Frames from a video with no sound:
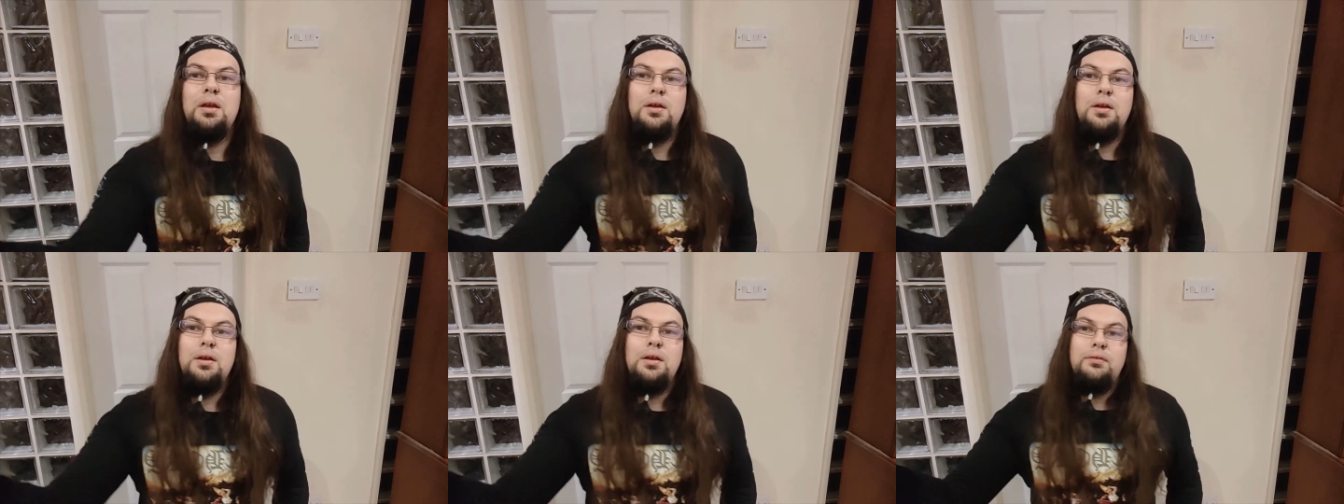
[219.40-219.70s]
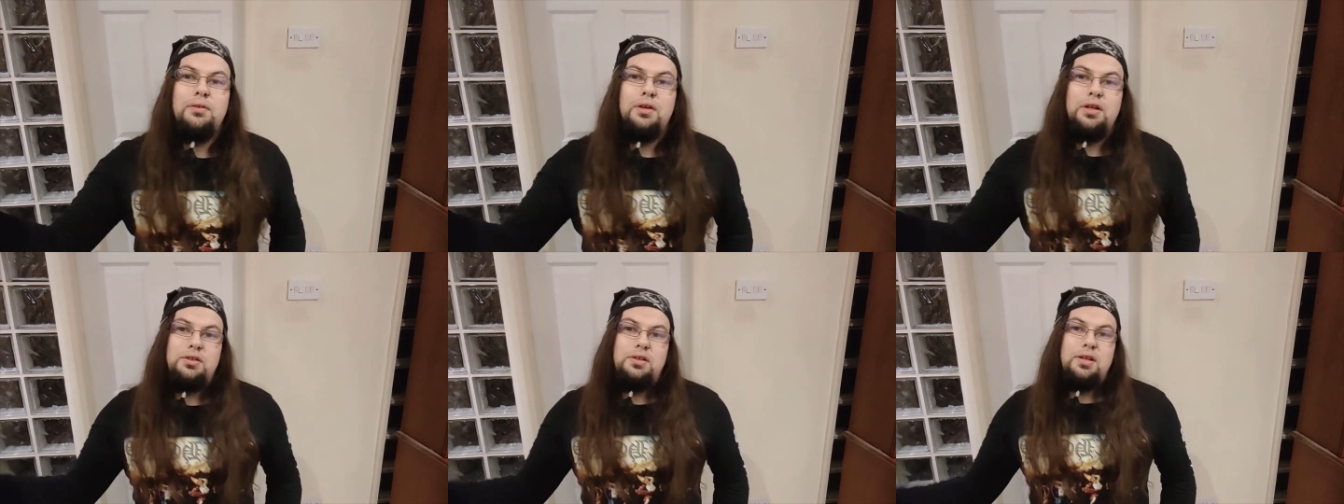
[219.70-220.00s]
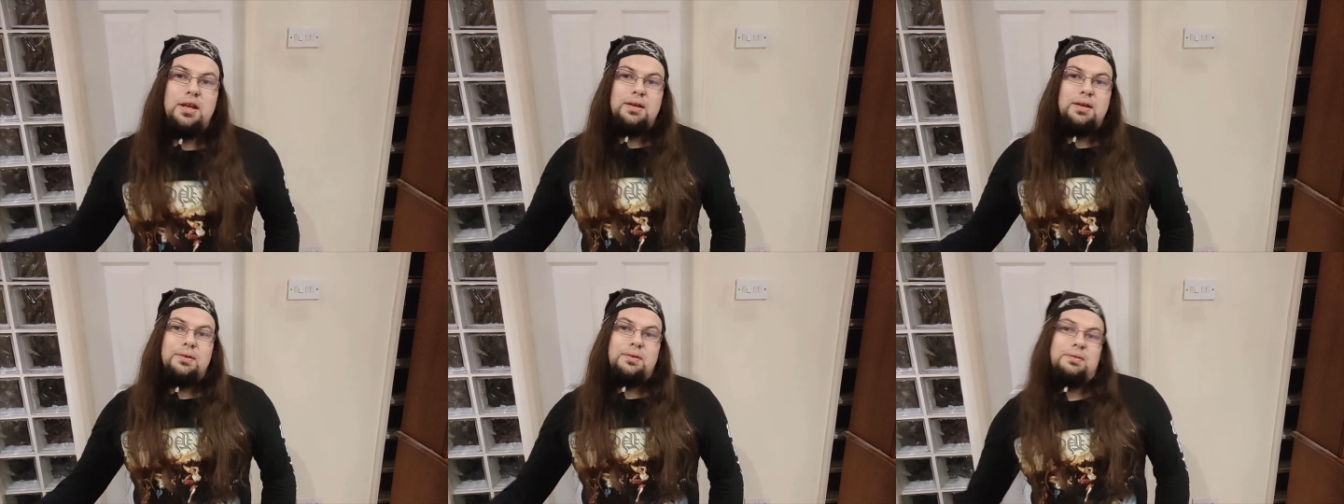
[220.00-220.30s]
For the
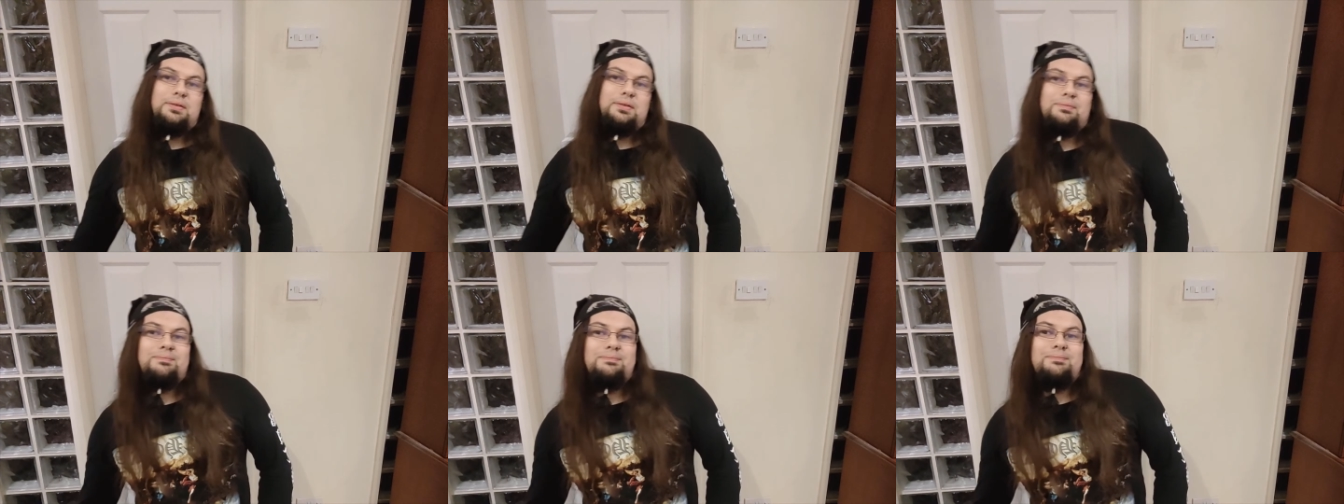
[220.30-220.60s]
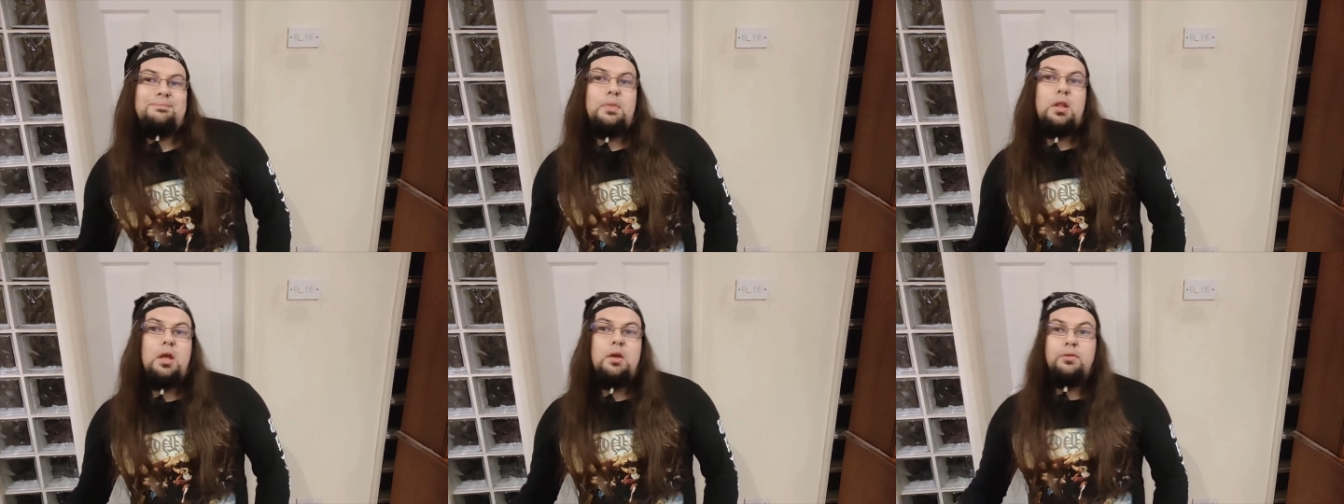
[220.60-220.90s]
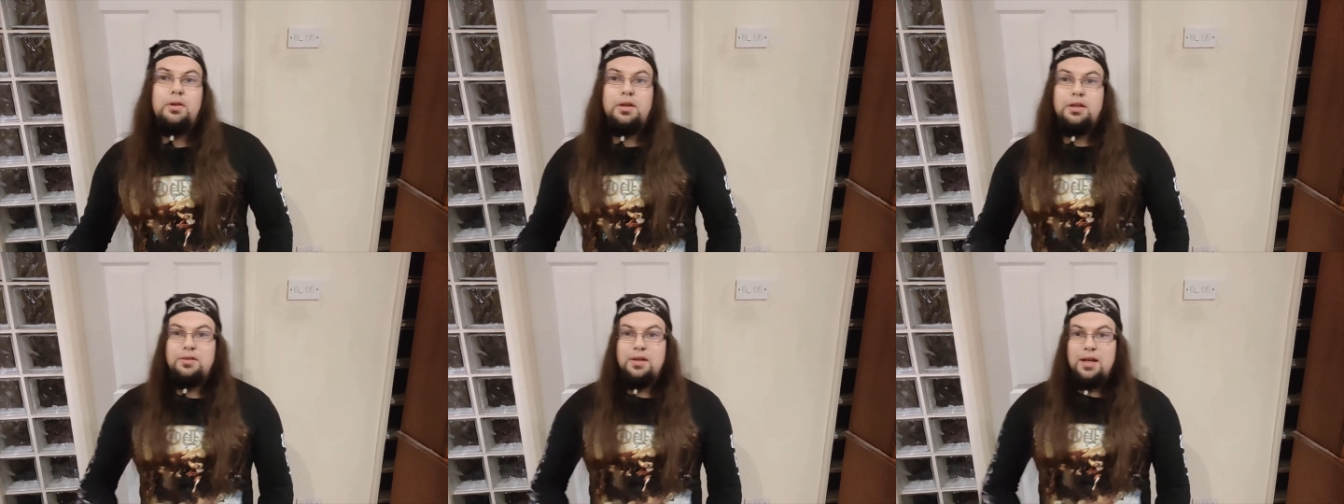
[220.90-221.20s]
channel,
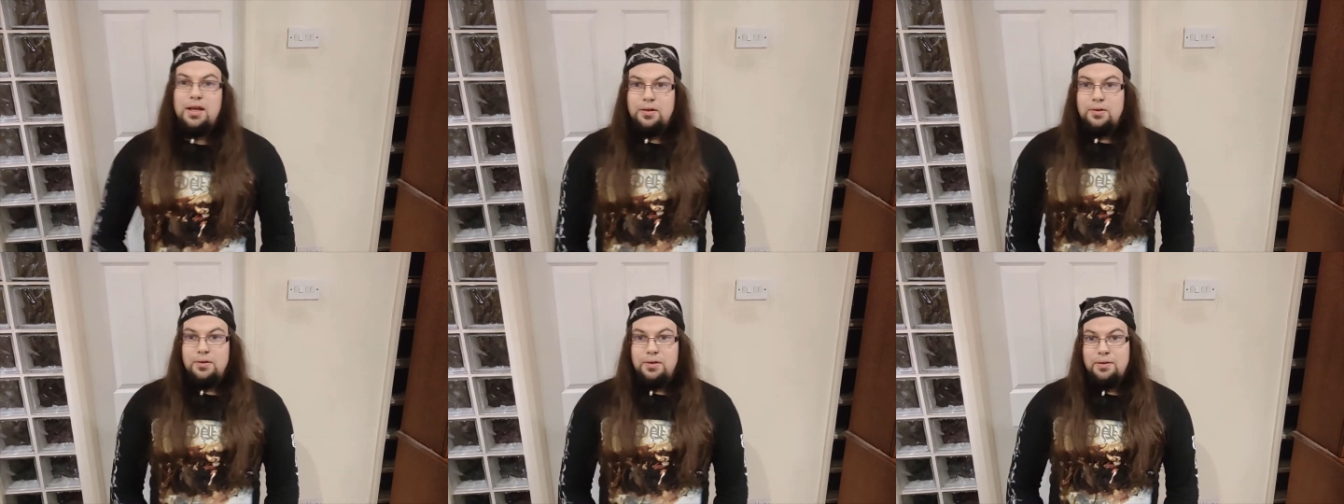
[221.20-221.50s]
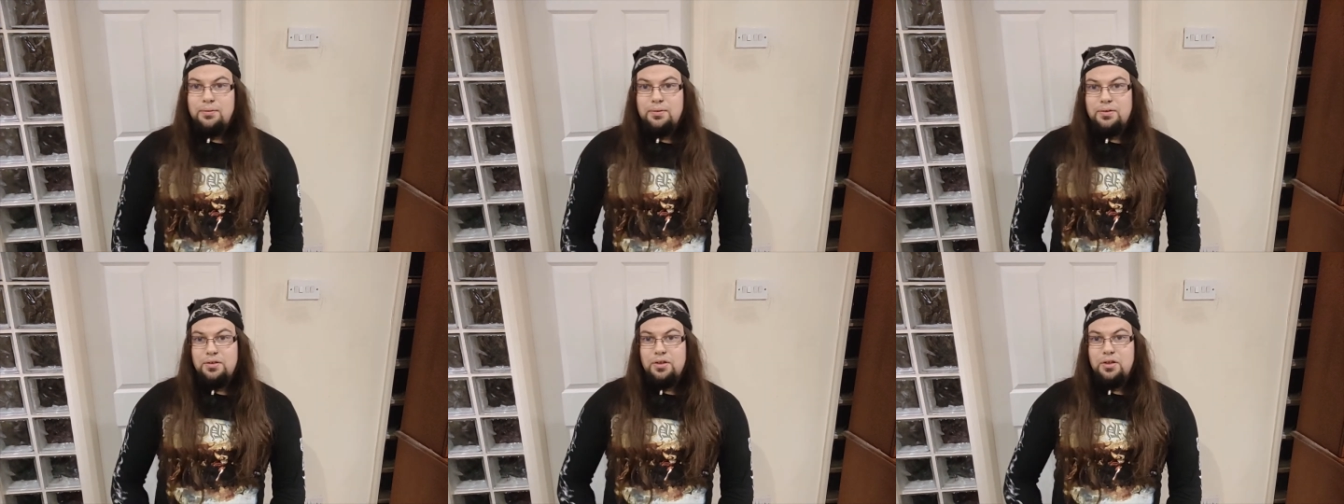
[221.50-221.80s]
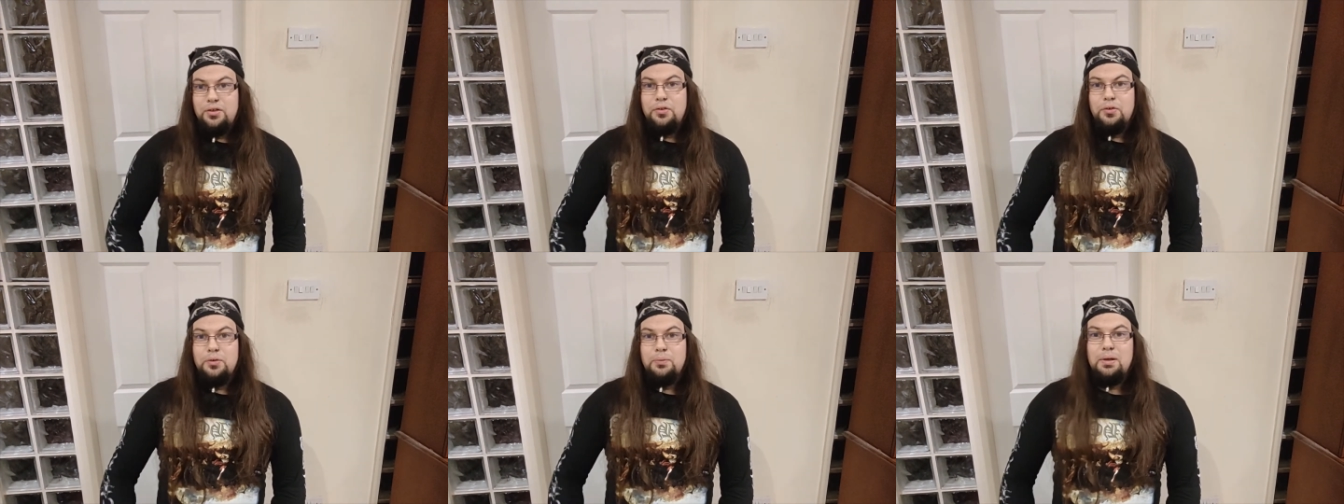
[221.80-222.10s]
it was
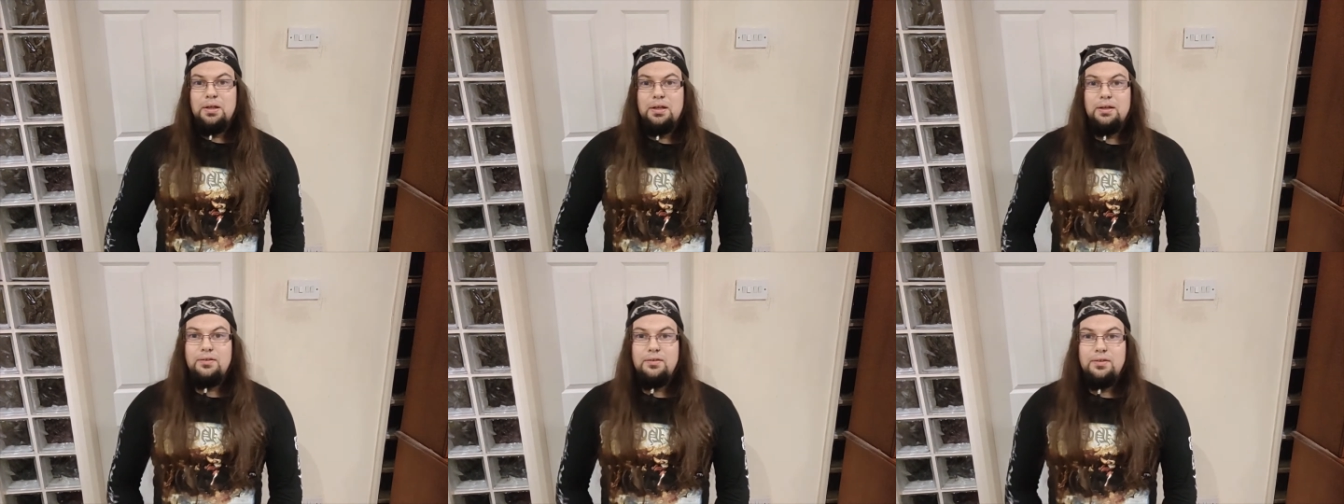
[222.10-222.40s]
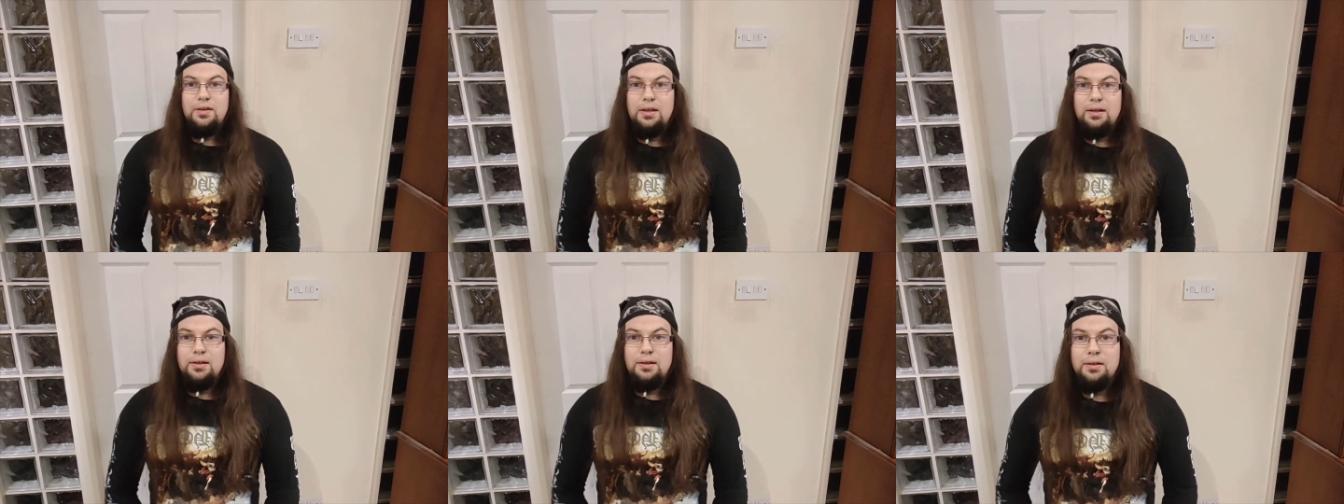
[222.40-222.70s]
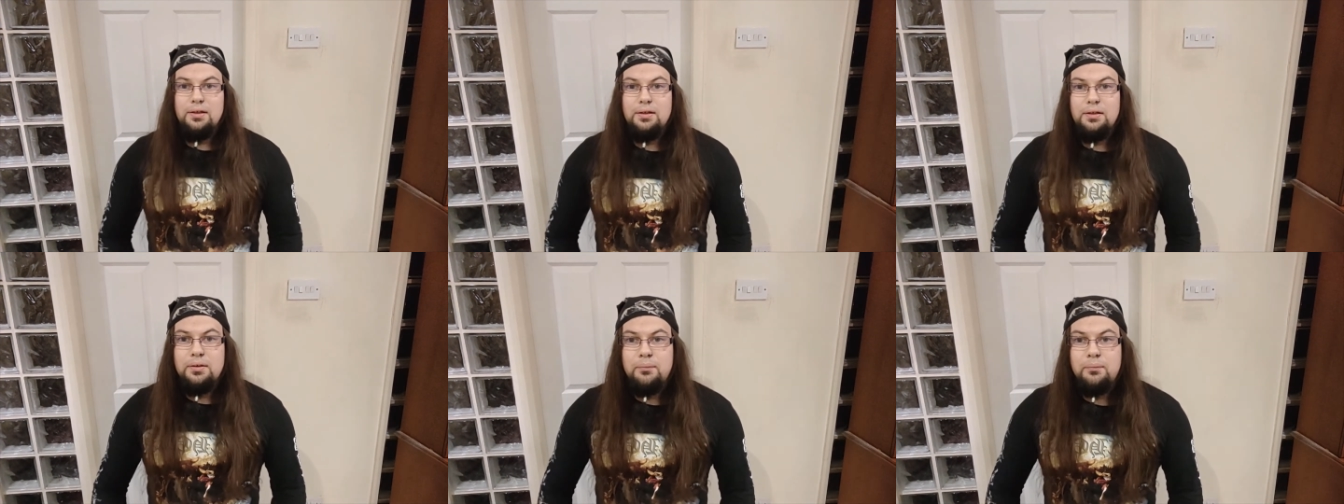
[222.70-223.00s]
not all plain
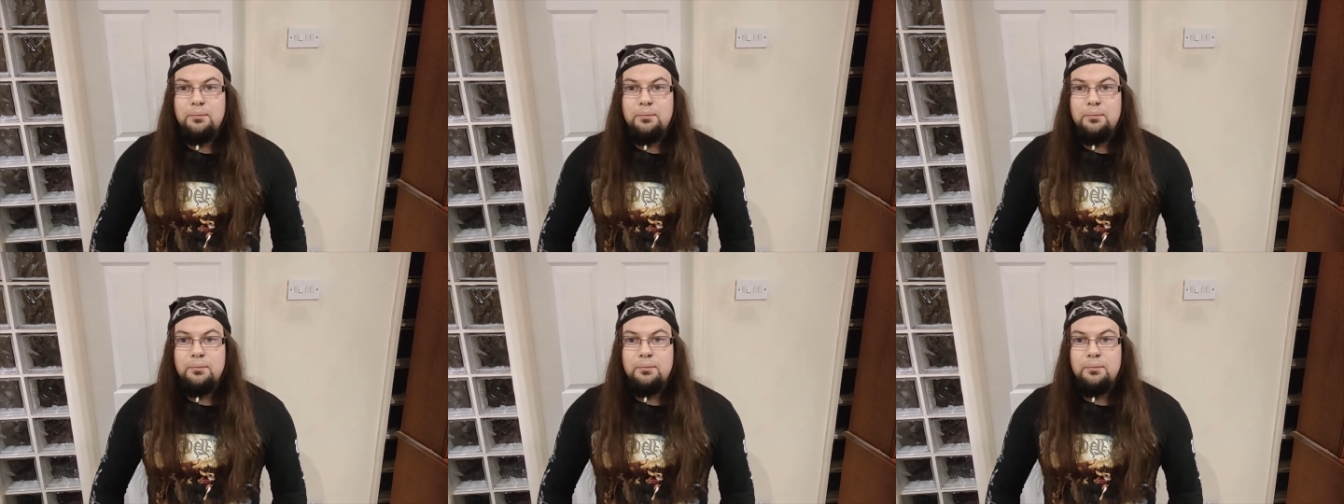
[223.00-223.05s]
sailing.